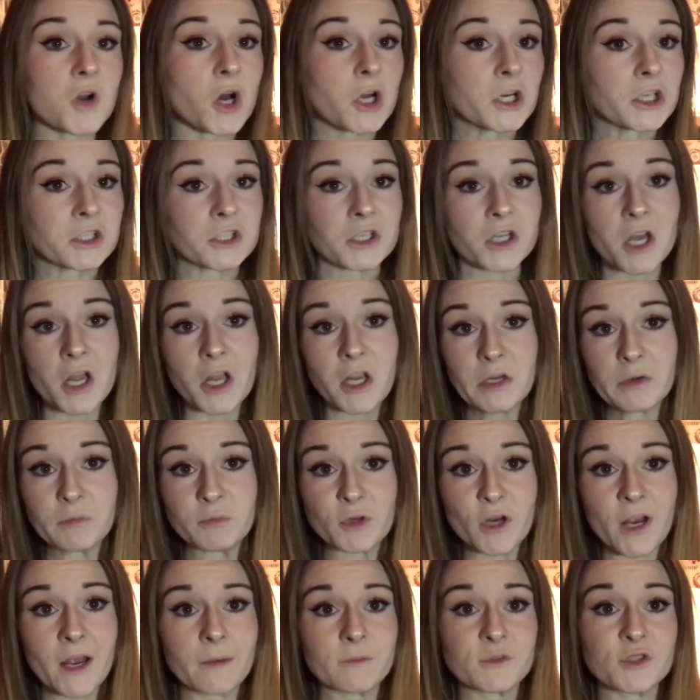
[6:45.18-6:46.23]
I don't know,
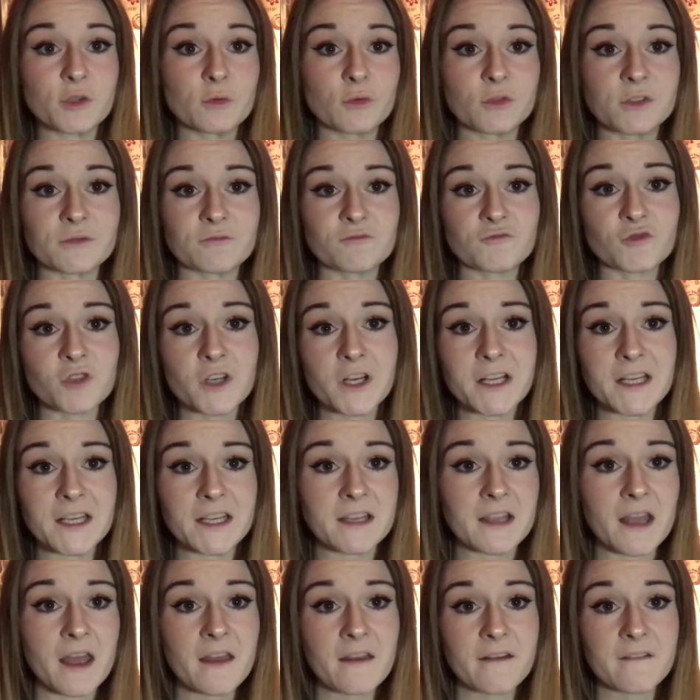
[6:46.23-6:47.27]
perhaps you wasn't
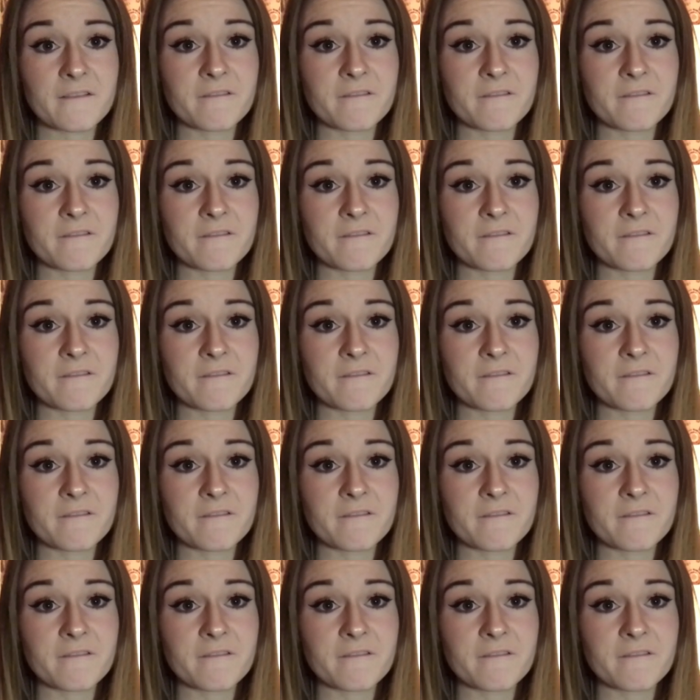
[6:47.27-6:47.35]
really